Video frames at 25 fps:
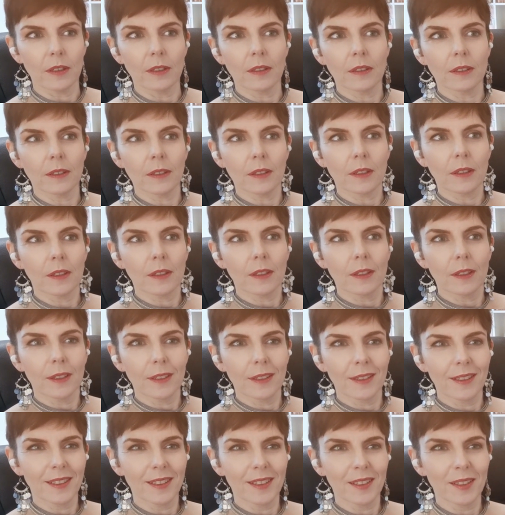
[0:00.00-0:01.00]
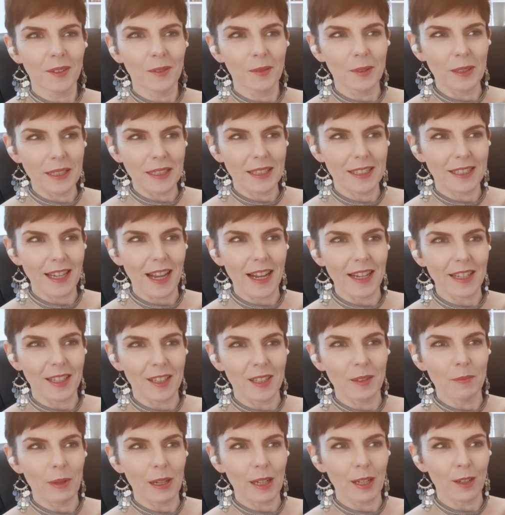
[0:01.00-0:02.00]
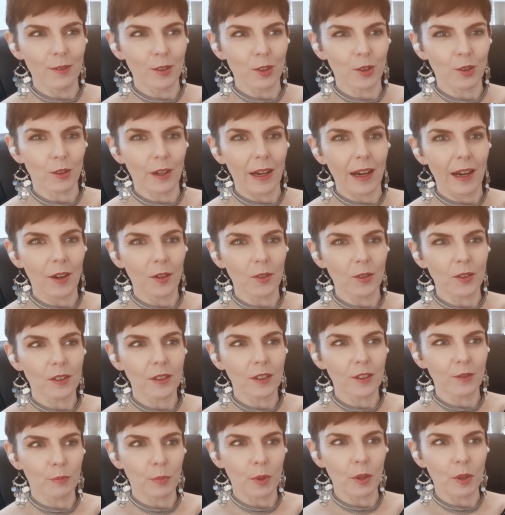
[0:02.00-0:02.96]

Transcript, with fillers: when he's standing in the middle of a crowd of